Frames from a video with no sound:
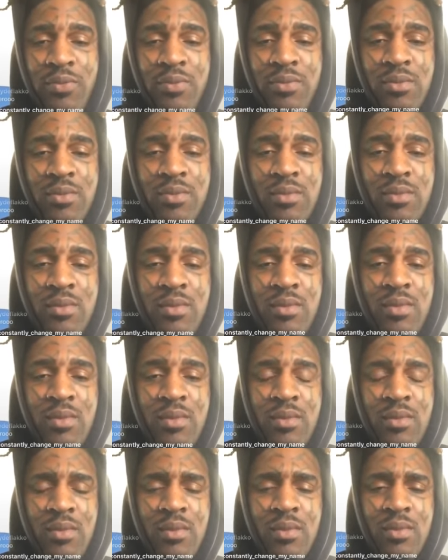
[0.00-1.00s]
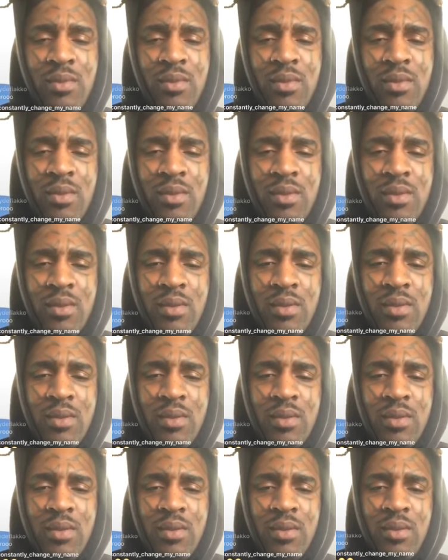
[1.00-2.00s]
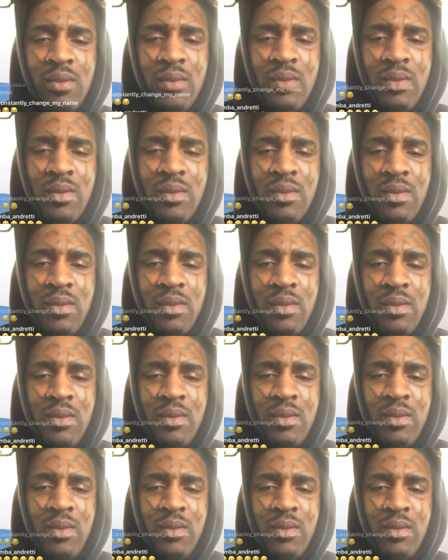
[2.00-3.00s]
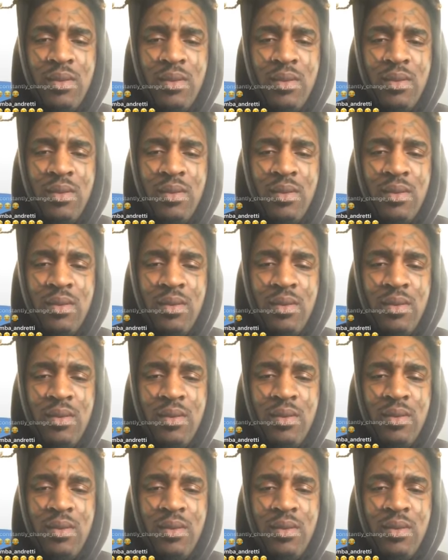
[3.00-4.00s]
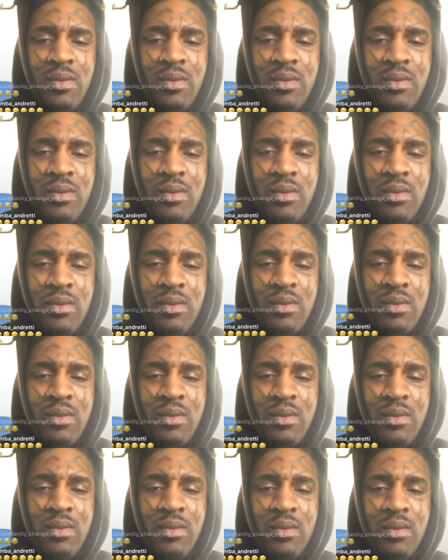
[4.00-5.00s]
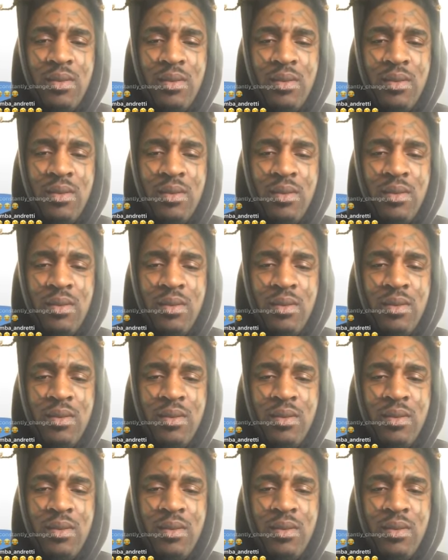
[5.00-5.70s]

Nobody speaks.